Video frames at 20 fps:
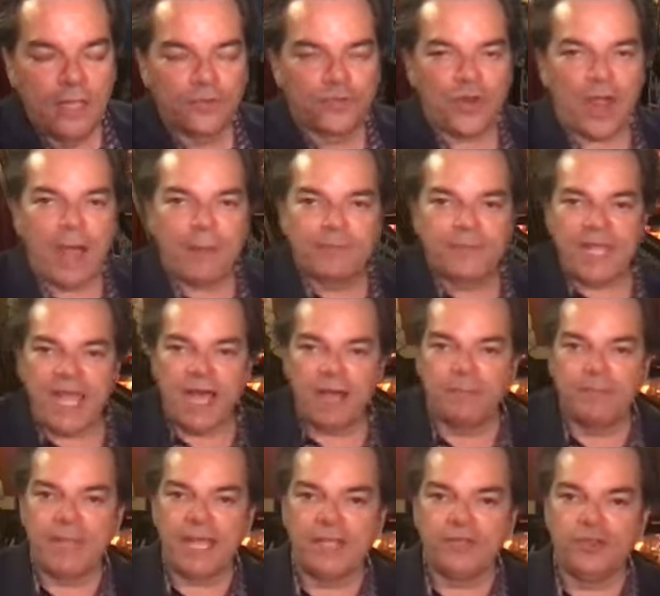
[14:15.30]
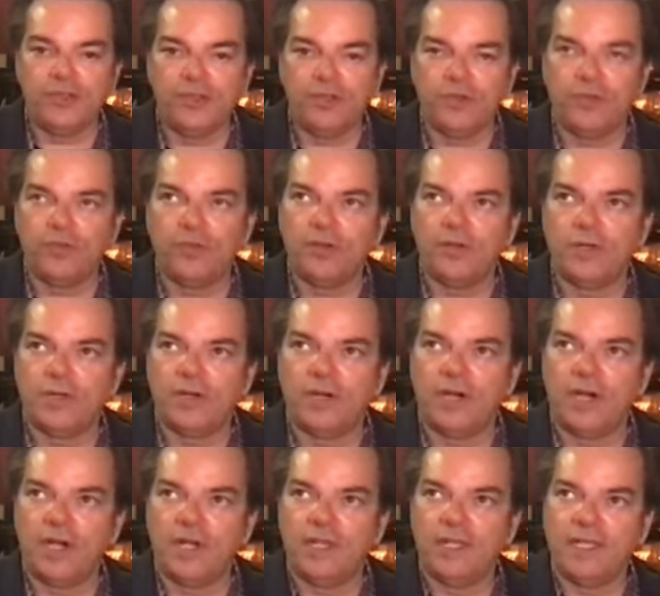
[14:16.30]
drop down menu
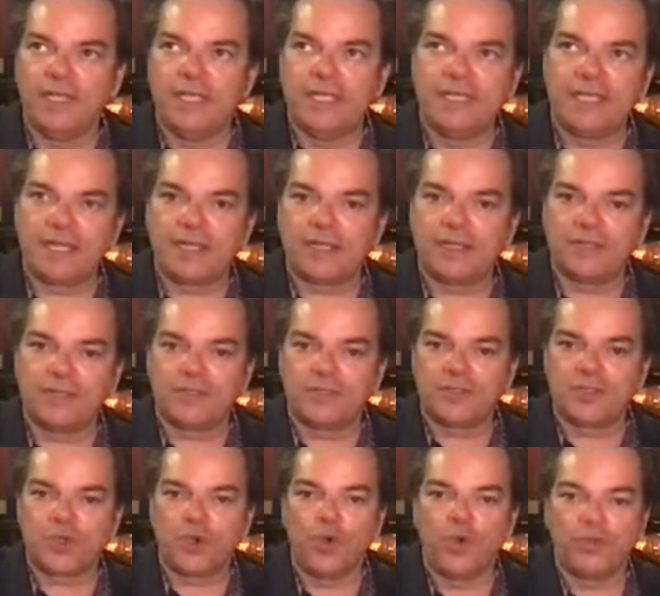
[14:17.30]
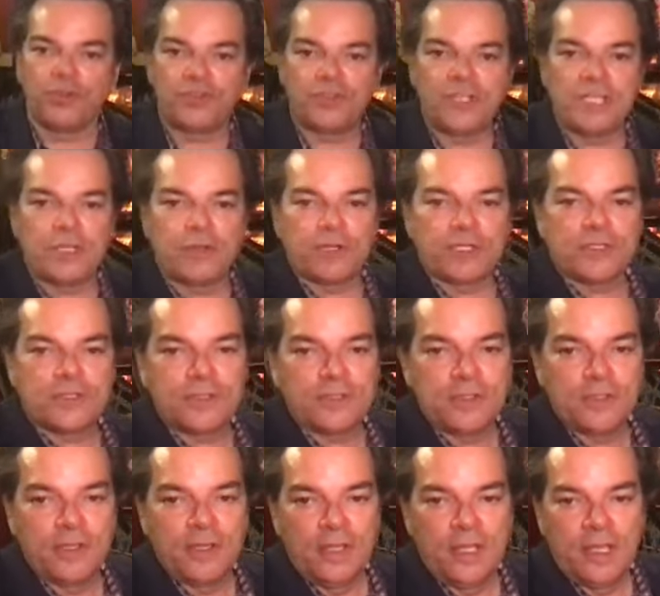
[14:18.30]
in the School of Secrets.
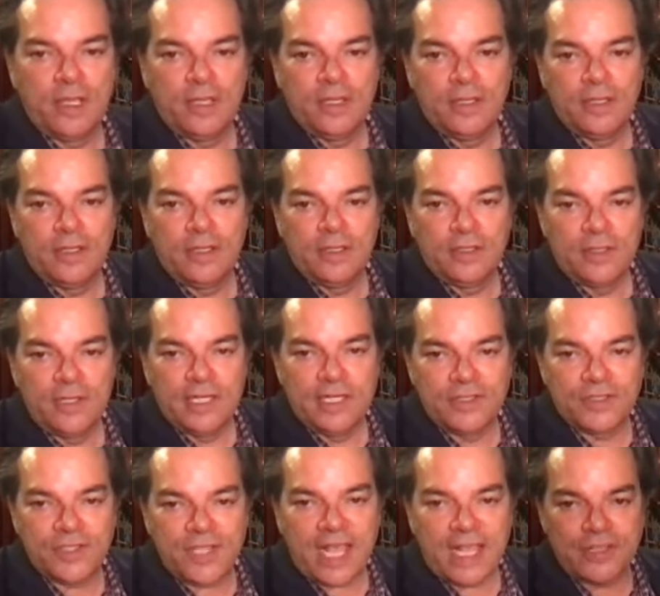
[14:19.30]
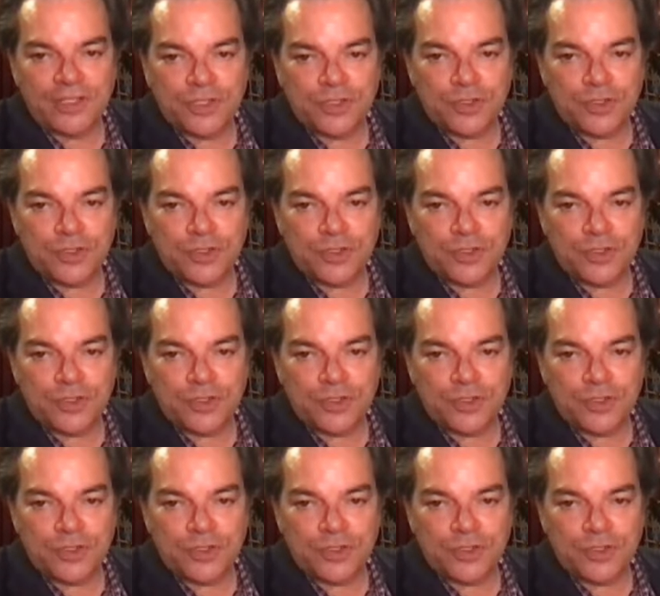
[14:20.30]
Inside the